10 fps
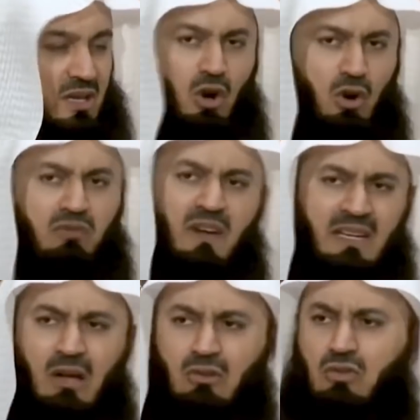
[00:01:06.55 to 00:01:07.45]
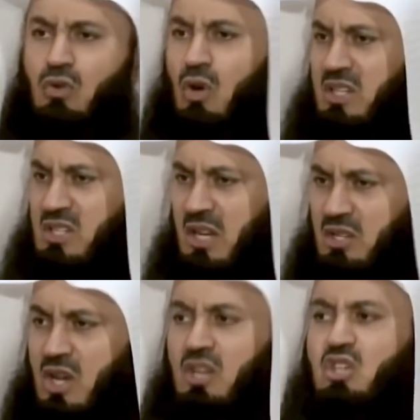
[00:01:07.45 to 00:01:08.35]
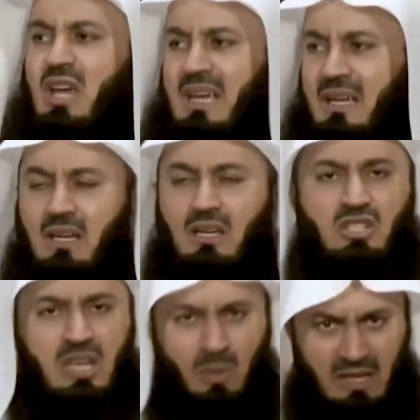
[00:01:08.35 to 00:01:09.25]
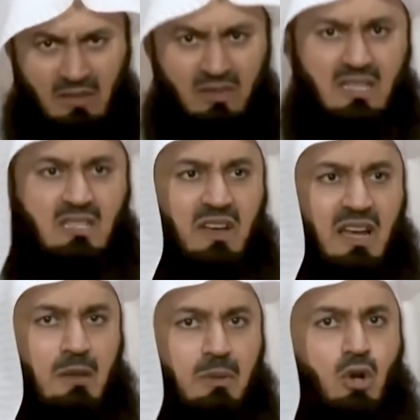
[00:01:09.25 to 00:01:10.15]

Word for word: Go find out, do your research, check, see whatever is available.